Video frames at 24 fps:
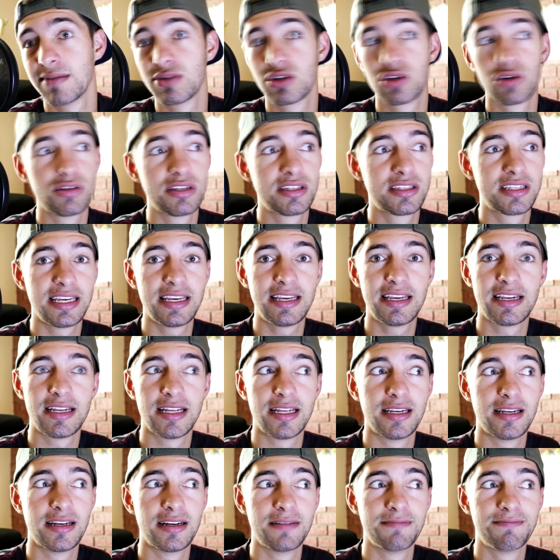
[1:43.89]
So just take it
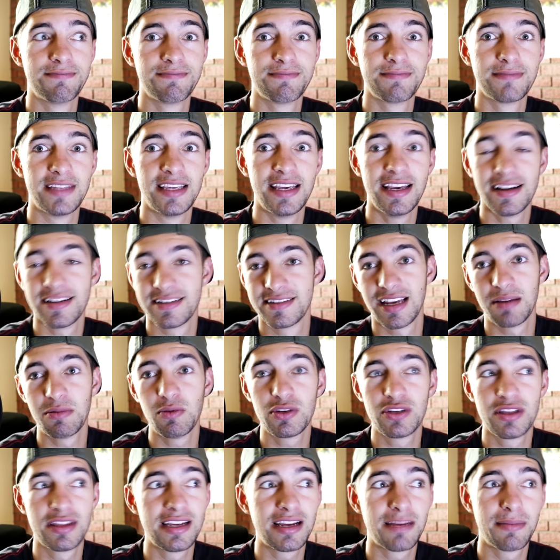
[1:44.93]
and yeah, tell me what
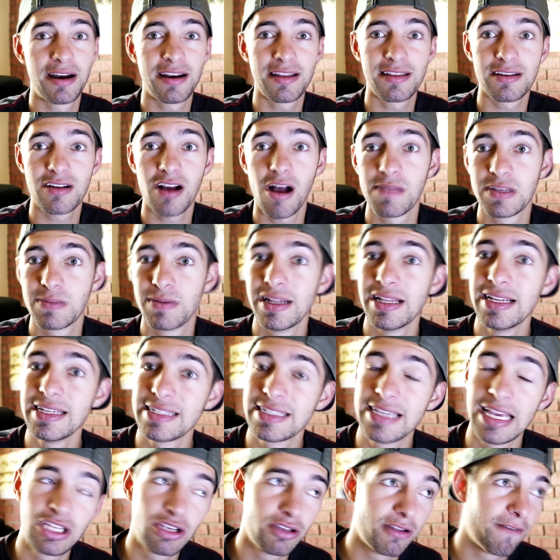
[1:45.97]
you think about it in the comments. But let's
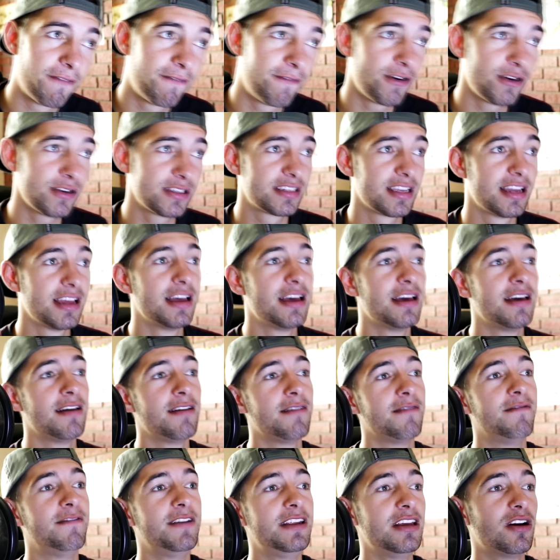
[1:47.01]
get to the first
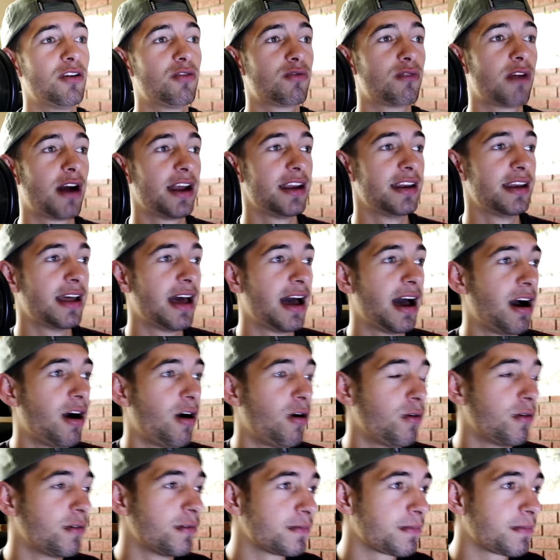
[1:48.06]
video right now.